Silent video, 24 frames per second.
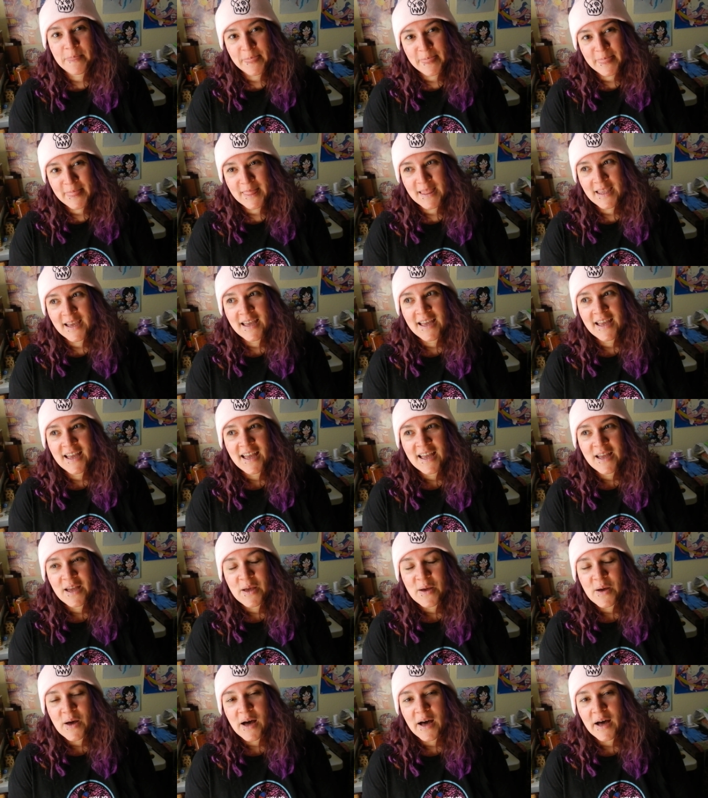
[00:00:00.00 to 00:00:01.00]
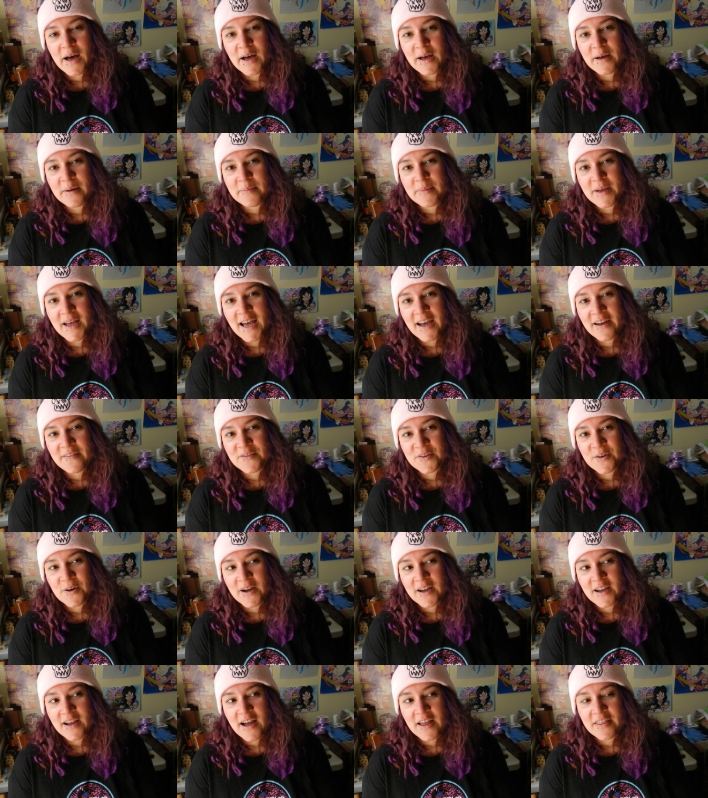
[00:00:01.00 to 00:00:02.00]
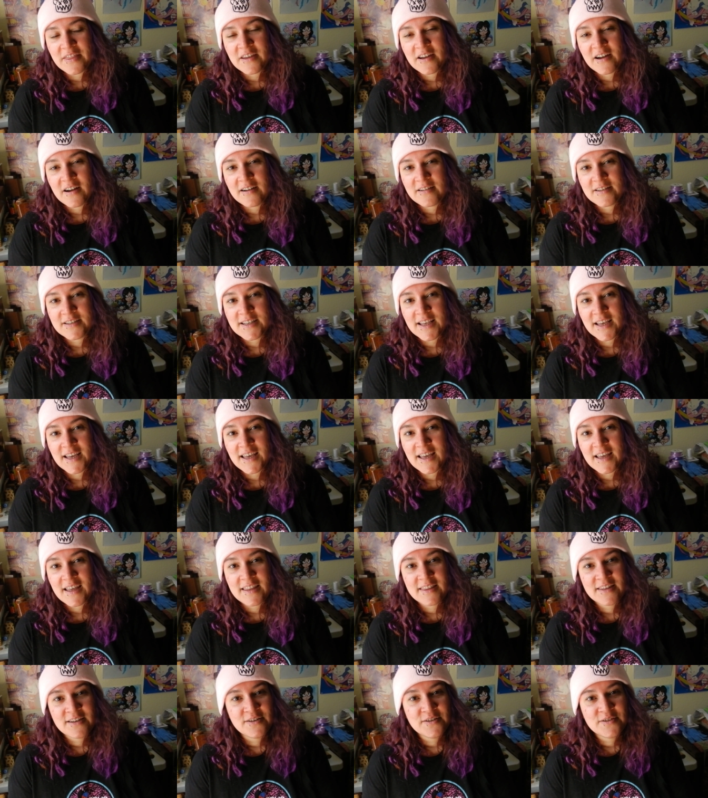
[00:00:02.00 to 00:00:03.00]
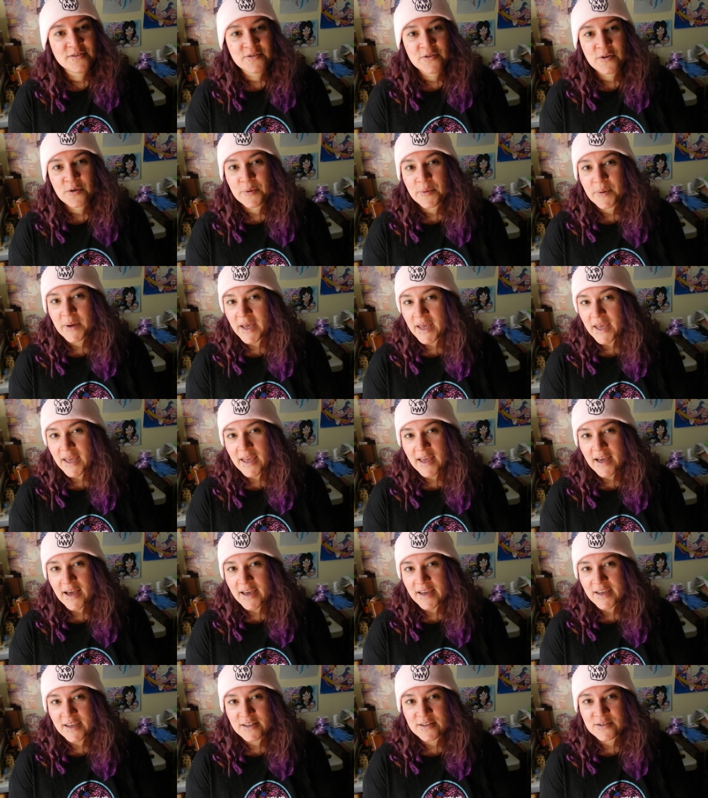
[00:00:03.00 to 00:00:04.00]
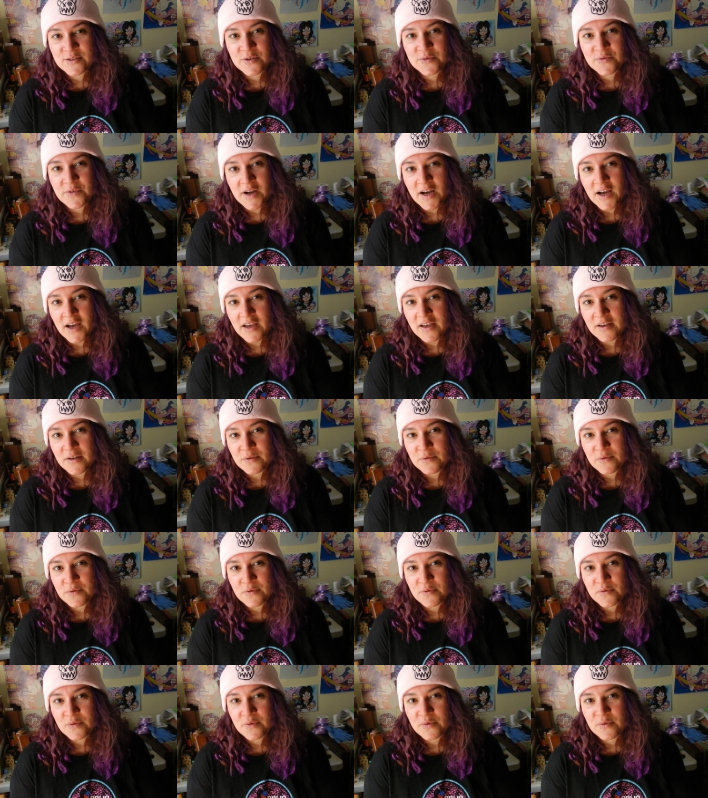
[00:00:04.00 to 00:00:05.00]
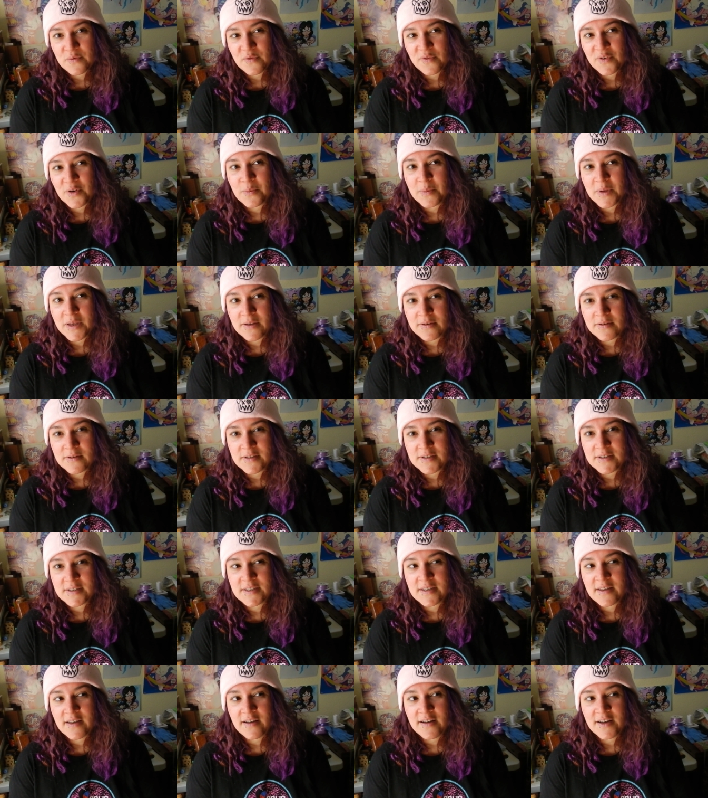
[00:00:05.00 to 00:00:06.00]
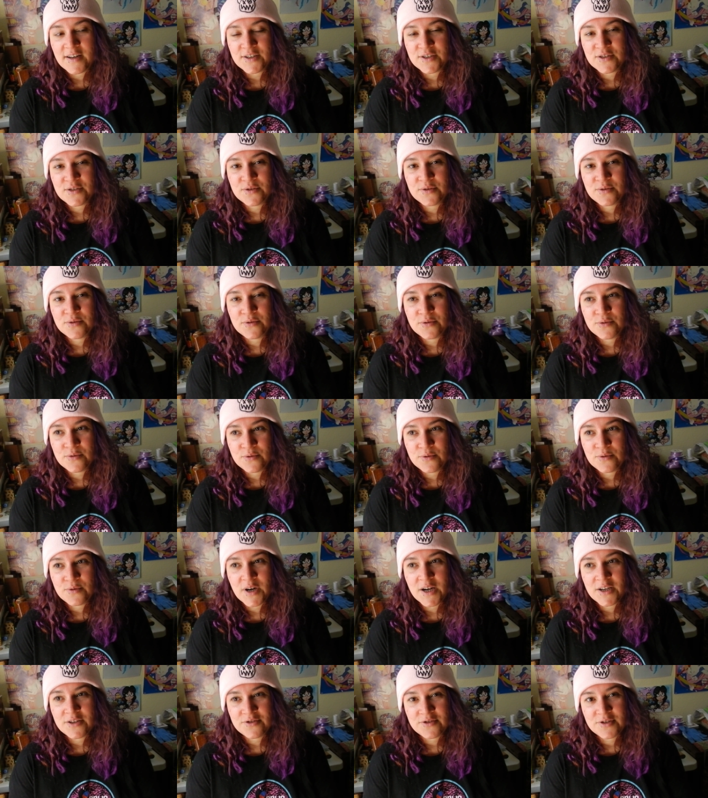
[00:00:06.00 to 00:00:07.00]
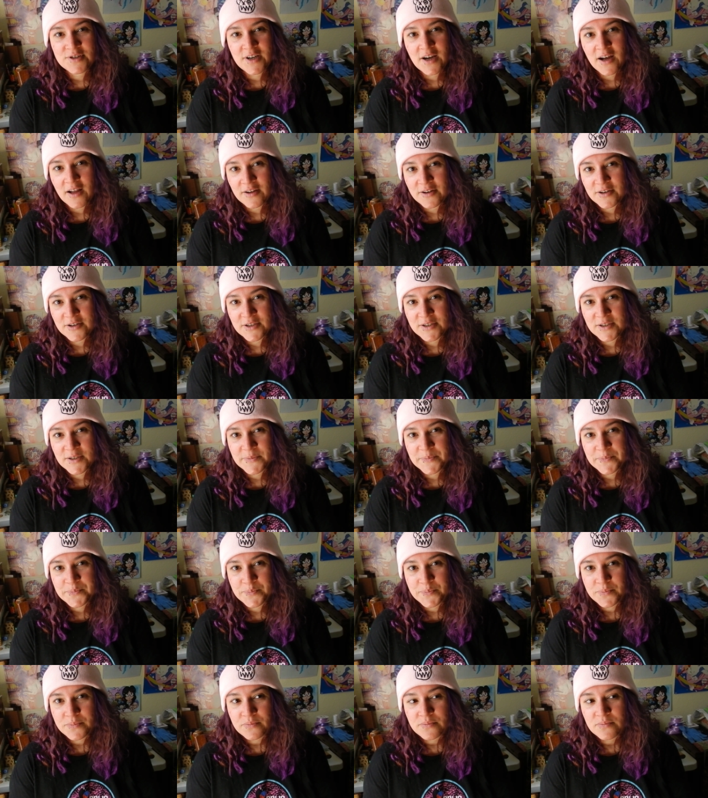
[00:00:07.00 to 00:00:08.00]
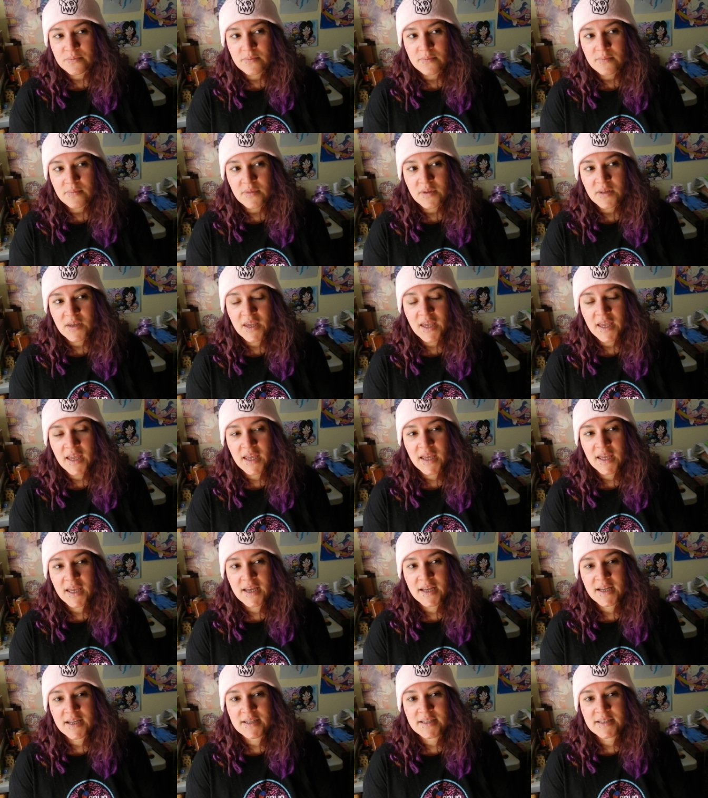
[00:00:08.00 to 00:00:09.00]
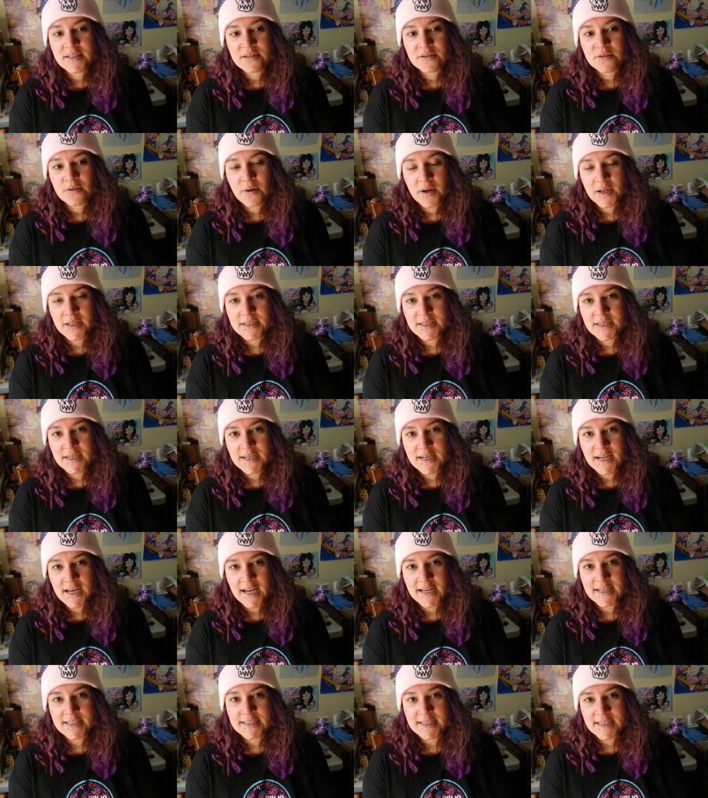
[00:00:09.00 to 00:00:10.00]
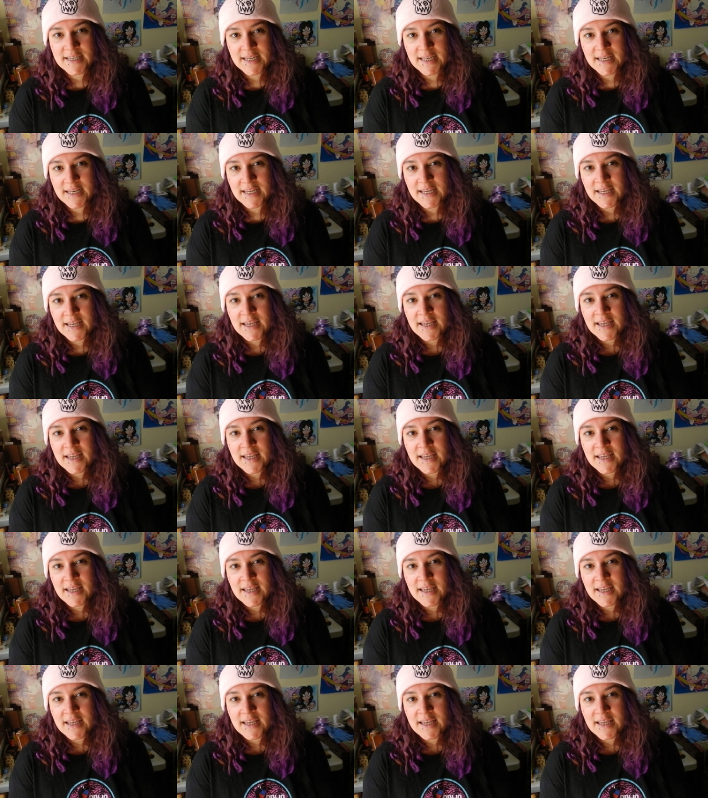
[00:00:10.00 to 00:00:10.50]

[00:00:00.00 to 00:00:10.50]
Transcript: um, after I got there, I was like, there's no way I can survive for meals on $200. And granted, I did,